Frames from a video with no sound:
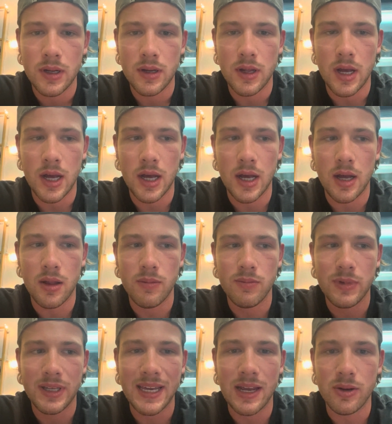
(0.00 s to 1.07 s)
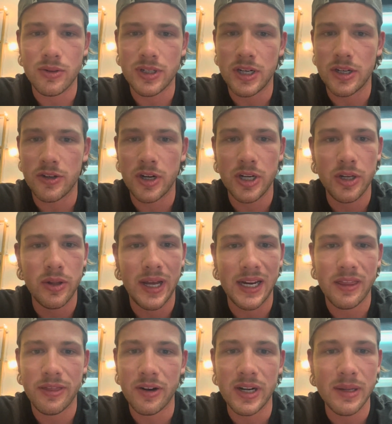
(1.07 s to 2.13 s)
the kettle is gonna run you like
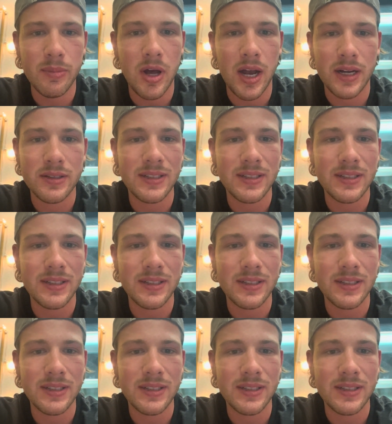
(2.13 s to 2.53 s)
$30.